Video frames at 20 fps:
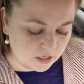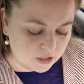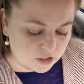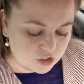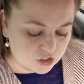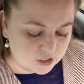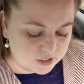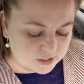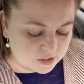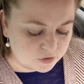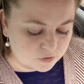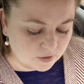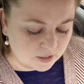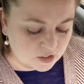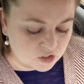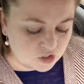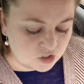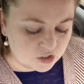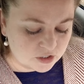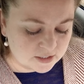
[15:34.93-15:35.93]
She
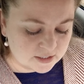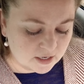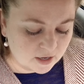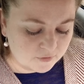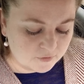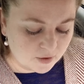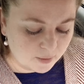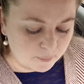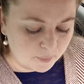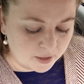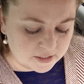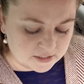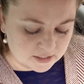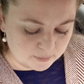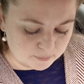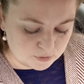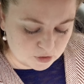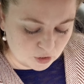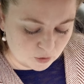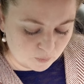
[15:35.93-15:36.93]
stretched herself up on
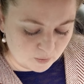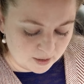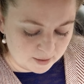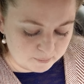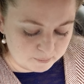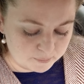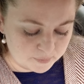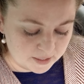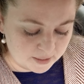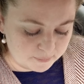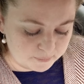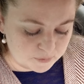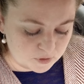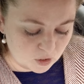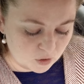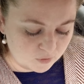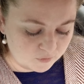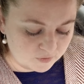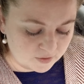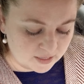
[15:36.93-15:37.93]
tiptoe and peeped
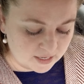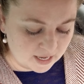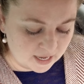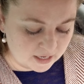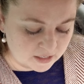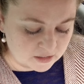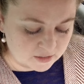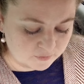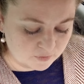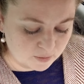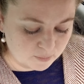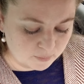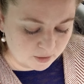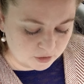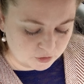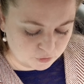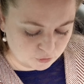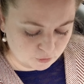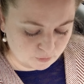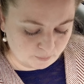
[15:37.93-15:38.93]
over the edge of the
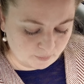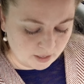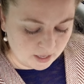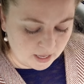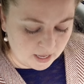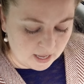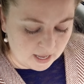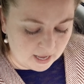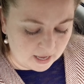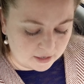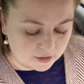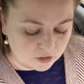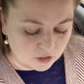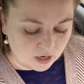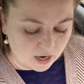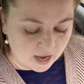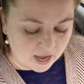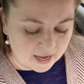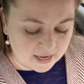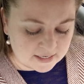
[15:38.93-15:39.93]
mushroom, and her
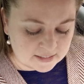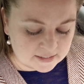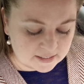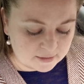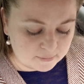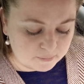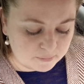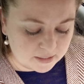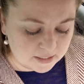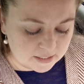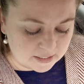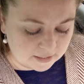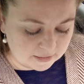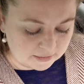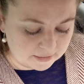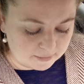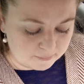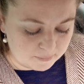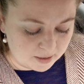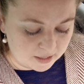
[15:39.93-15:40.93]
eyes
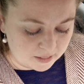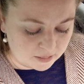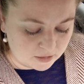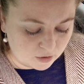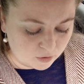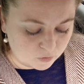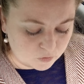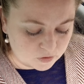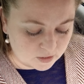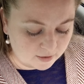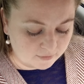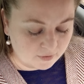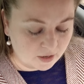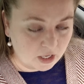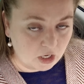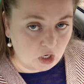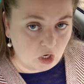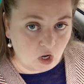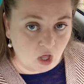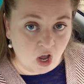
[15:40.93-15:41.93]
immediately met those of a
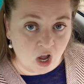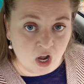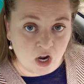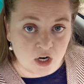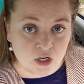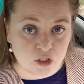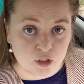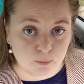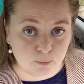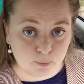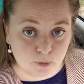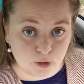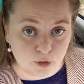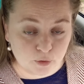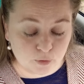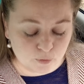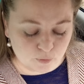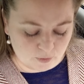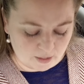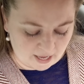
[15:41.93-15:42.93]
large
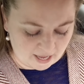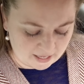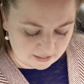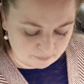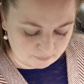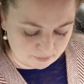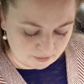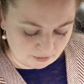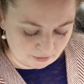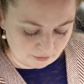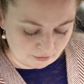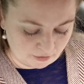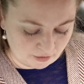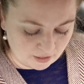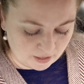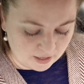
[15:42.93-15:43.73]
blue caterpillar